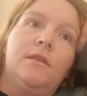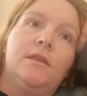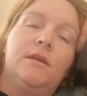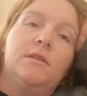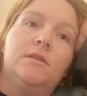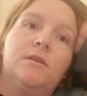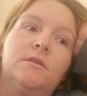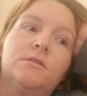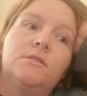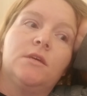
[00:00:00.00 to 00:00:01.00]
Then
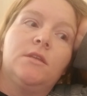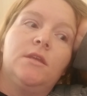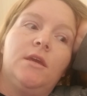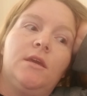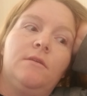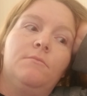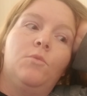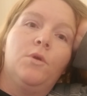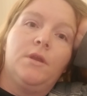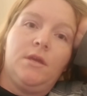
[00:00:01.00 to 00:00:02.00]
Sunday
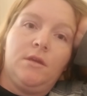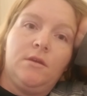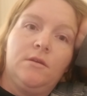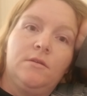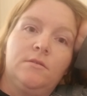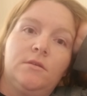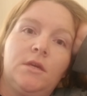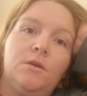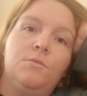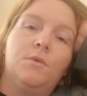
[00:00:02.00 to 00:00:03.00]
morning,
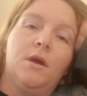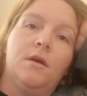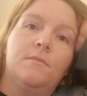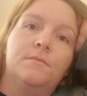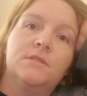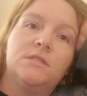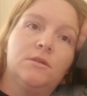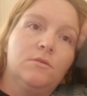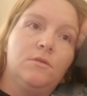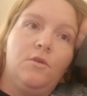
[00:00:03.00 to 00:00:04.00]
he
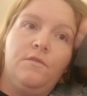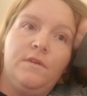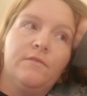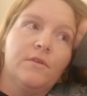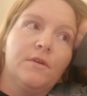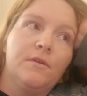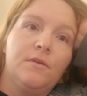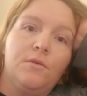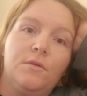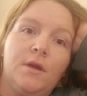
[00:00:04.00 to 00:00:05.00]
still no fever,
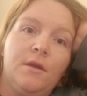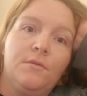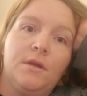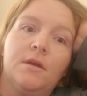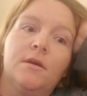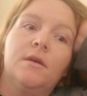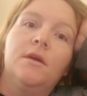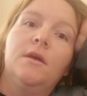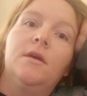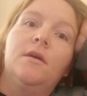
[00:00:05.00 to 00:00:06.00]
no diarrhea,
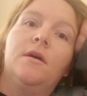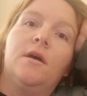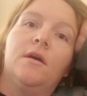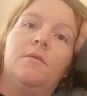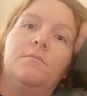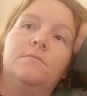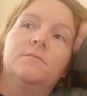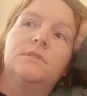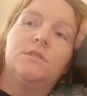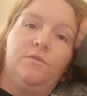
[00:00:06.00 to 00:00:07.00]

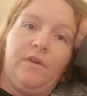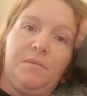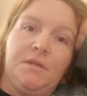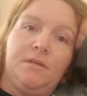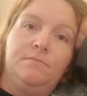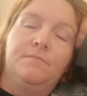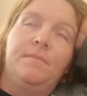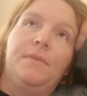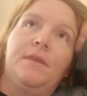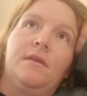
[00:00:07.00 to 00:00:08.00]
still vomiting.
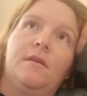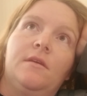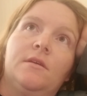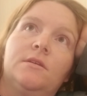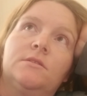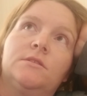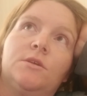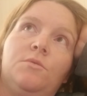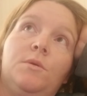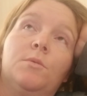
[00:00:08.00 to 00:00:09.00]

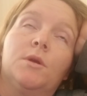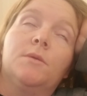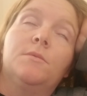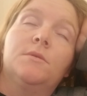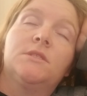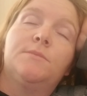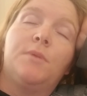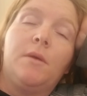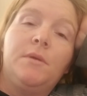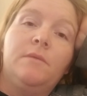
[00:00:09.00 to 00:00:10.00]
So we were
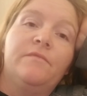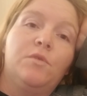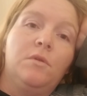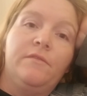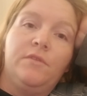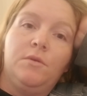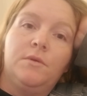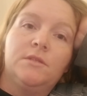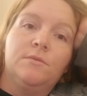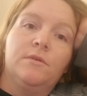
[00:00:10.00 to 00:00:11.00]
pumping him full of
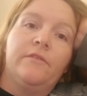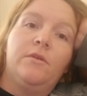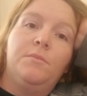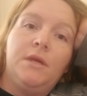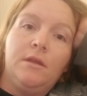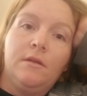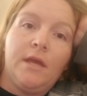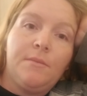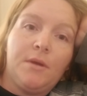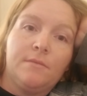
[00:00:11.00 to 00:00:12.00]
fluids. We were giving him
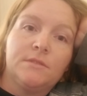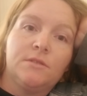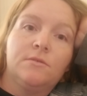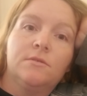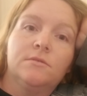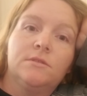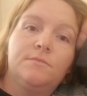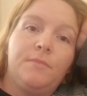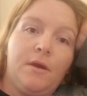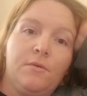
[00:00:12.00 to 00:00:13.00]
Pedialyte popsicles,
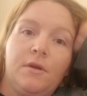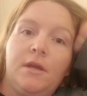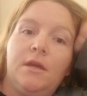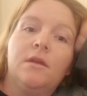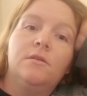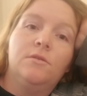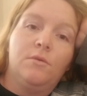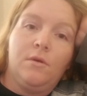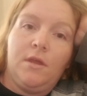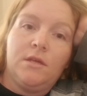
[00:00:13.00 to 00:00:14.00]
Powerade,
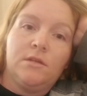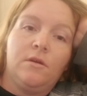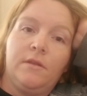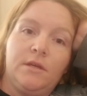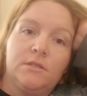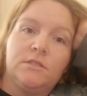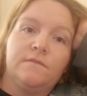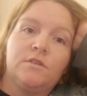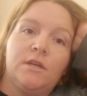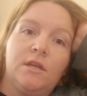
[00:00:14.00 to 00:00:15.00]
all that good
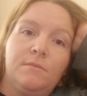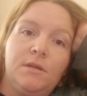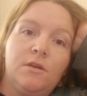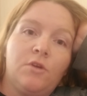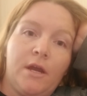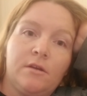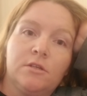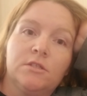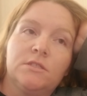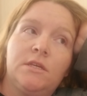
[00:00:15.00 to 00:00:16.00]
stuff. Trying to get him to eat
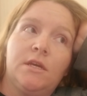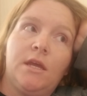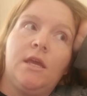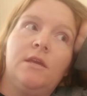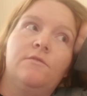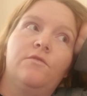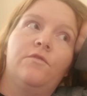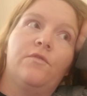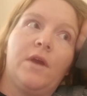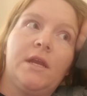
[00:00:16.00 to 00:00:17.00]
crackers. He had ate
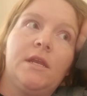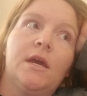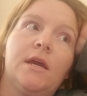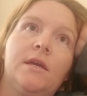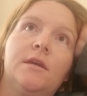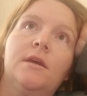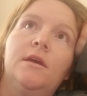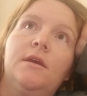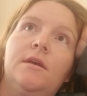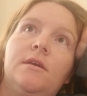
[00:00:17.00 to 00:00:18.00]
Friday night.
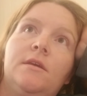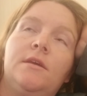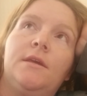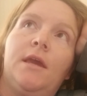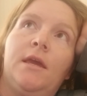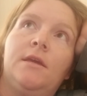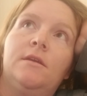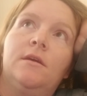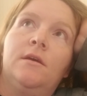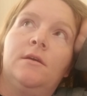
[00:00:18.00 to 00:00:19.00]
He
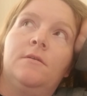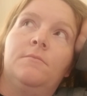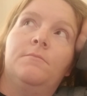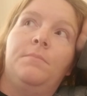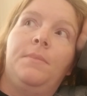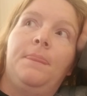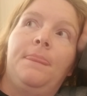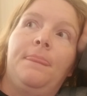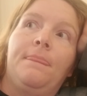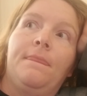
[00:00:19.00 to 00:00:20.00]
ate
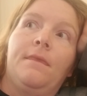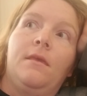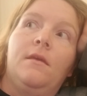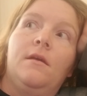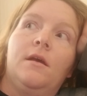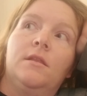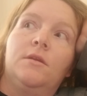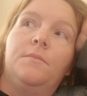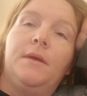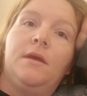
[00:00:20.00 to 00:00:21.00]
a
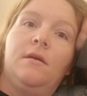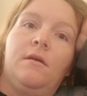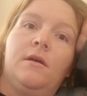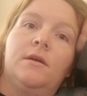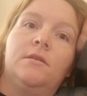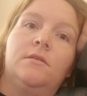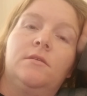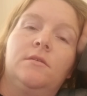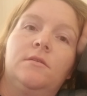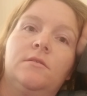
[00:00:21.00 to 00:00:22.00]
little bit on
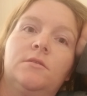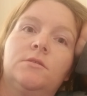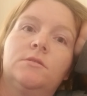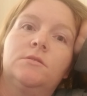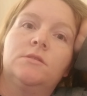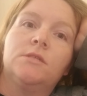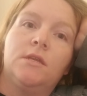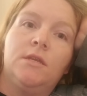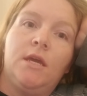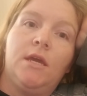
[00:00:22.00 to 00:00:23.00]

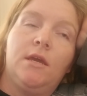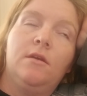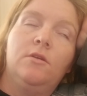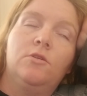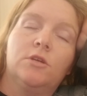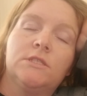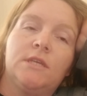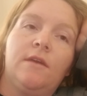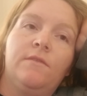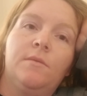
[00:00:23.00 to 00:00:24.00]
Sunday. Chris
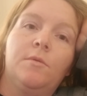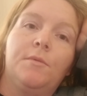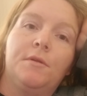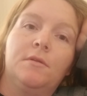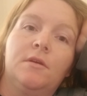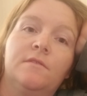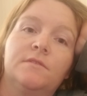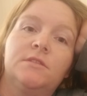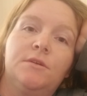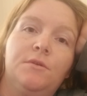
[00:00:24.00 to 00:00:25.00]
gave him a bowl of
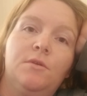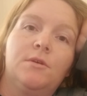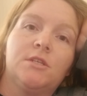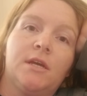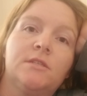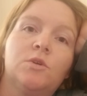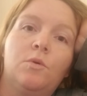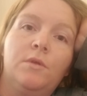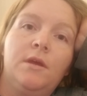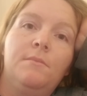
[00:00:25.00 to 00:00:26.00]
cereal, which I had
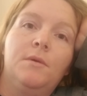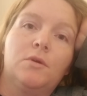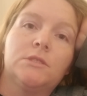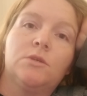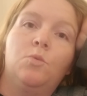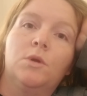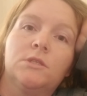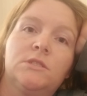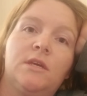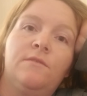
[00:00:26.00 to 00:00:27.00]
told him milk is the
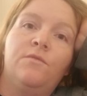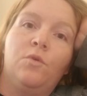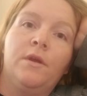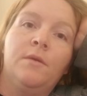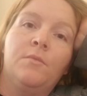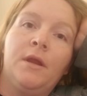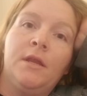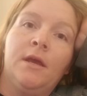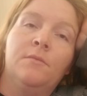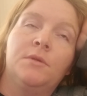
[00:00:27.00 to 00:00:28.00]
worst thing for him right
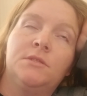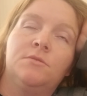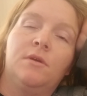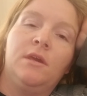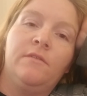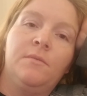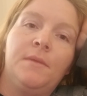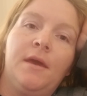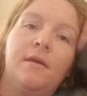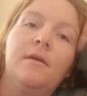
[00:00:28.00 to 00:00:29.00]
now. Please do not give him
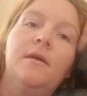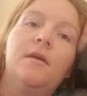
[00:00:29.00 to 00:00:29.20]
that.